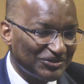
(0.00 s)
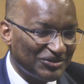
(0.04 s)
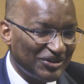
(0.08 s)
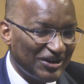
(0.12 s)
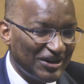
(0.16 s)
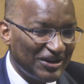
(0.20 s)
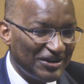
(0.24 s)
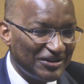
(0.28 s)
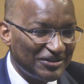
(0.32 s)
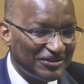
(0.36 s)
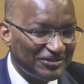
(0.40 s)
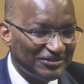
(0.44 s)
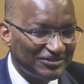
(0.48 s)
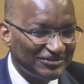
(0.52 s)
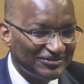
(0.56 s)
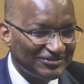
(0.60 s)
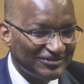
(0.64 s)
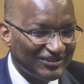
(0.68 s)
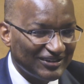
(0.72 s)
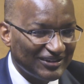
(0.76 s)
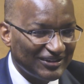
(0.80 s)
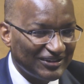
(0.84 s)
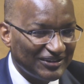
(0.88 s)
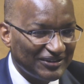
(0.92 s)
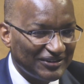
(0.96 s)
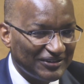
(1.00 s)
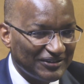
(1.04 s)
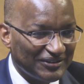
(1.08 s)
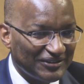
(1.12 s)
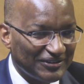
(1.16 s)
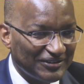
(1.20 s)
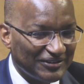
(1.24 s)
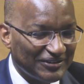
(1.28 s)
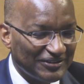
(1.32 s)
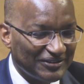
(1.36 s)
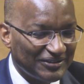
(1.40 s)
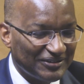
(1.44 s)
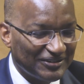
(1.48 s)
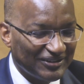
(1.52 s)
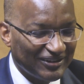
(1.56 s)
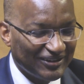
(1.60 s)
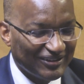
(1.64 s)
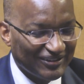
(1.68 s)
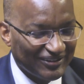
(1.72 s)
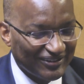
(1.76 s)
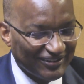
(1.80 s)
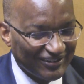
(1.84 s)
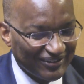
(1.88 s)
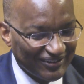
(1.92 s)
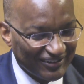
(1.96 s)
Wow.
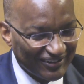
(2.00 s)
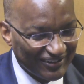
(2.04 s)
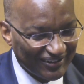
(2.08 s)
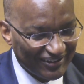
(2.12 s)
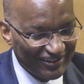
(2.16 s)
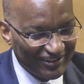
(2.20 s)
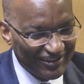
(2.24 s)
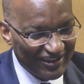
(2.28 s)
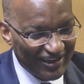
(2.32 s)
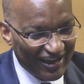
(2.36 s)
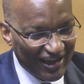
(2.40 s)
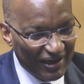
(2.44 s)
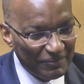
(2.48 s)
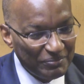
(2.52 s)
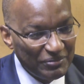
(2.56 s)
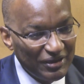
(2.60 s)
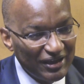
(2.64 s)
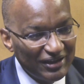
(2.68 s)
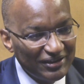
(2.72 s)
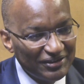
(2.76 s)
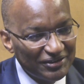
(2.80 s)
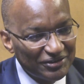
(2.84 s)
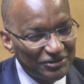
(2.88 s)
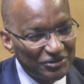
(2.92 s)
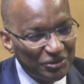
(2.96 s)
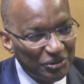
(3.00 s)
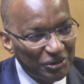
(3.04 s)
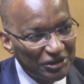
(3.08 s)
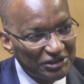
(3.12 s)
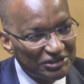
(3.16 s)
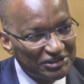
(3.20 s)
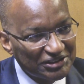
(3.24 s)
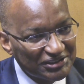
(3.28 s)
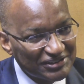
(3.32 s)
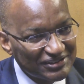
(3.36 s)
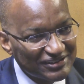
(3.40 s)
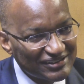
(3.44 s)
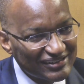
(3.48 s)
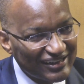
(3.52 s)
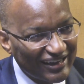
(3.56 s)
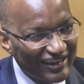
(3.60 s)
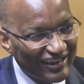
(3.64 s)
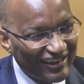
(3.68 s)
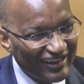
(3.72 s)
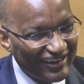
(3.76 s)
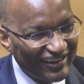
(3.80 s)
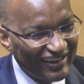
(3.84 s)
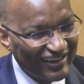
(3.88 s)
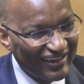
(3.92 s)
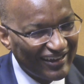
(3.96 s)
A million questions.
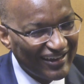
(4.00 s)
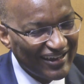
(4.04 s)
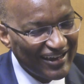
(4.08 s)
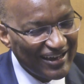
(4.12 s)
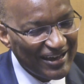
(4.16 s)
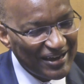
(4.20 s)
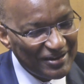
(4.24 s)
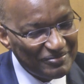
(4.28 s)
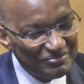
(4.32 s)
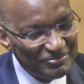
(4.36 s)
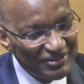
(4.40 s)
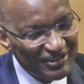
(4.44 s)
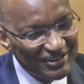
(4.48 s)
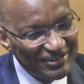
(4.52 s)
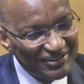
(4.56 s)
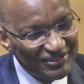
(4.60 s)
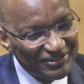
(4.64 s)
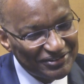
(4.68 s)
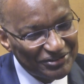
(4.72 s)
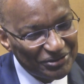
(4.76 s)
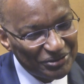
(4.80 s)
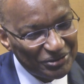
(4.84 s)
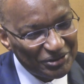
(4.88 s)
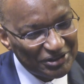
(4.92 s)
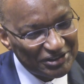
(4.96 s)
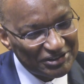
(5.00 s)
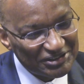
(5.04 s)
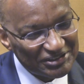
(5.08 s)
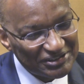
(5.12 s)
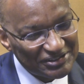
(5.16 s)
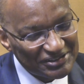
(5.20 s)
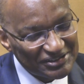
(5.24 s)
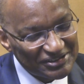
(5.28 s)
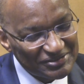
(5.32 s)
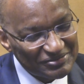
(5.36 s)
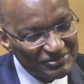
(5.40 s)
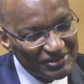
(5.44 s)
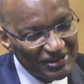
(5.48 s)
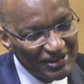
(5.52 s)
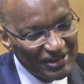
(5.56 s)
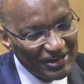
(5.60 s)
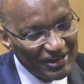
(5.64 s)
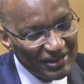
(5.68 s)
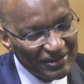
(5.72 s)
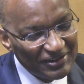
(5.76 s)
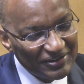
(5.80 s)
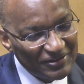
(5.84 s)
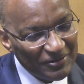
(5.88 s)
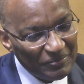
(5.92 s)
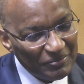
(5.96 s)
A million questions.
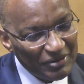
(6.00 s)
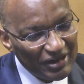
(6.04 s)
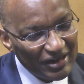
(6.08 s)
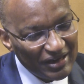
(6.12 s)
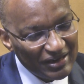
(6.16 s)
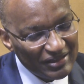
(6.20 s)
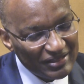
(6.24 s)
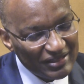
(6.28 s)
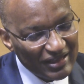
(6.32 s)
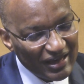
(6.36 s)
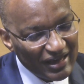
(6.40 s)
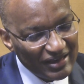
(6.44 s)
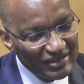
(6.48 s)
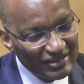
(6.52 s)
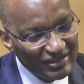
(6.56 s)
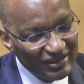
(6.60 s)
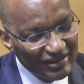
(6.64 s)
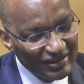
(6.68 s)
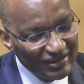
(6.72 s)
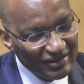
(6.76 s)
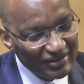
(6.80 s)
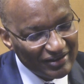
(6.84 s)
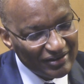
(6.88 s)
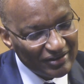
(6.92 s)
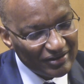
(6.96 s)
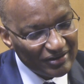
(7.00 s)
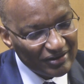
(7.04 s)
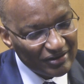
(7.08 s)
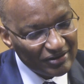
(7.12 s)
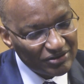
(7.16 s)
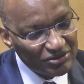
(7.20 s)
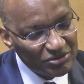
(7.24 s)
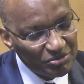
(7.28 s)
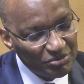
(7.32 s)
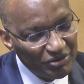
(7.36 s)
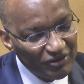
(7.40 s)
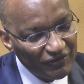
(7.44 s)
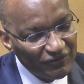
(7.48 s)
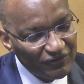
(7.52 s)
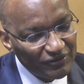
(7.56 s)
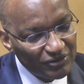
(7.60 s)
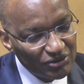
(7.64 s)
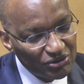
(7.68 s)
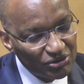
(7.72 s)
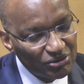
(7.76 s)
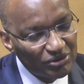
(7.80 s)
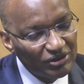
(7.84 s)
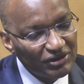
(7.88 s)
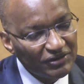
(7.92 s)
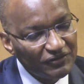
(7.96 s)
No, but I think to be
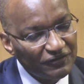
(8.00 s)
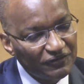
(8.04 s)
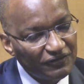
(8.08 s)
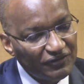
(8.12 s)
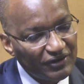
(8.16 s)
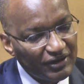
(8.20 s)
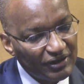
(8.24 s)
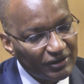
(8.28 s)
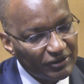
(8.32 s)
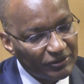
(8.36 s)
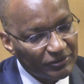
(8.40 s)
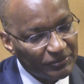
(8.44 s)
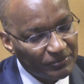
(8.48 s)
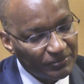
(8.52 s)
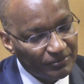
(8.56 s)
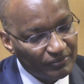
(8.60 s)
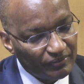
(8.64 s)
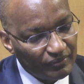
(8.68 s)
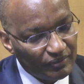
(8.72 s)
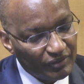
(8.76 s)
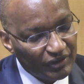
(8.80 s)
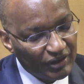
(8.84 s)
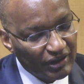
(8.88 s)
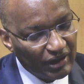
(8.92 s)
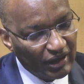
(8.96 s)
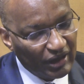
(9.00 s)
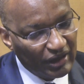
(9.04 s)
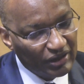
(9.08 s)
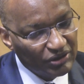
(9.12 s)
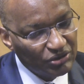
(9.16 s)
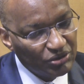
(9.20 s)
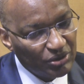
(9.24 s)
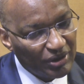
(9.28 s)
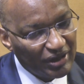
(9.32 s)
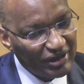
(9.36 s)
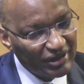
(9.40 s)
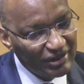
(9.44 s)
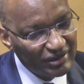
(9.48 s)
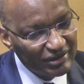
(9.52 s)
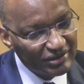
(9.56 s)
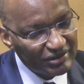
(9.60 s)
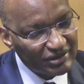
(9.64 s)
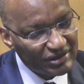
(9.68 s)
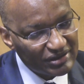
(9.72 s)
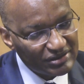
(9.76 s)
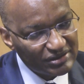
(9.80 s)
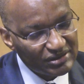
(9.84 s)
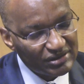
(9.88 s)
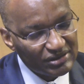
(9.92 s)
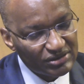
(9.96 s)
truly fair, your
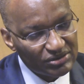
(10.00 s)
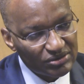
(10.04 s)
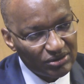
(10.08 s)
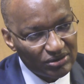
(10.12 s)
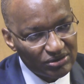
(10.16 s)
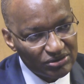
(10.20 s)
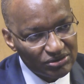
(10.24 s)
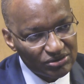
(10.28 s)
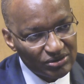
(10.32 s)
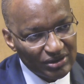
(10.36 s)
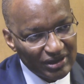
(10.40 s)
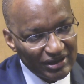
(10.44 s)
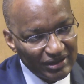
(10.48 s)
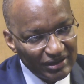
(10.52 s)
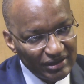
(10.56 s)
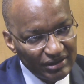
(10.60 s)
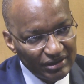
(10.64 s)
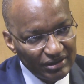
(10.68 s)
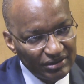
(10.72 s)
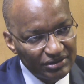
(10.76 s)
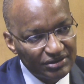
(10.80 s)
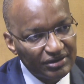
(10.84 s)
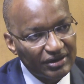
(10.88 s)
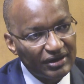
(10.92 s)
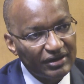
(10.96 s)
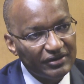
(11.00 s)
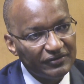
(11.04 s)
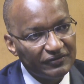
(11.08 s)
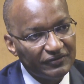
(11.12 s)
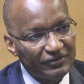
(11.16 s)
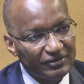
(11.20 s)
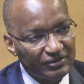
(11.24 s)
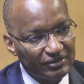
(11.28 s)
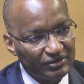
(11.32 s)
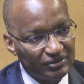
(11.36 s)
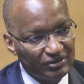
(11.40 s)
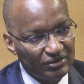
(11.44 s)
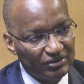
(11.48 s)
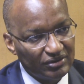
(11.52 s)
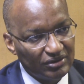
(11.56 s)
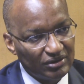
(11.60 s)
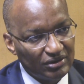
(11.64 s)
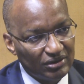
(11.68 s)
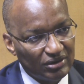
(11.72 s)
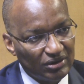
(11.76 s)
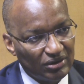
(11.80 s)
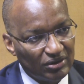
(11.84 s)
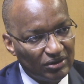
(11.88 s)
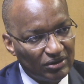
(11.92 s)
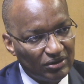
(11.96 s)
interest is also a key driver
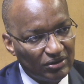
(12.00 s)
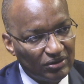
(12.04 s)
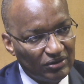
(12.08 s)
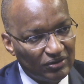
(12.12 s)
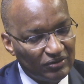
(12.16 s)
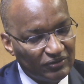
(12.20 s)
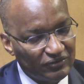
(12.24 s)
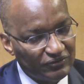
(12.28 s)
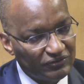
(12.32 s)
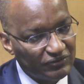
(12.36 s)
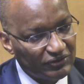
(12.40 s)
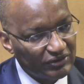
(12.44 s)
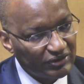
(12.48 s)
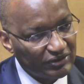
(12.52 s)
of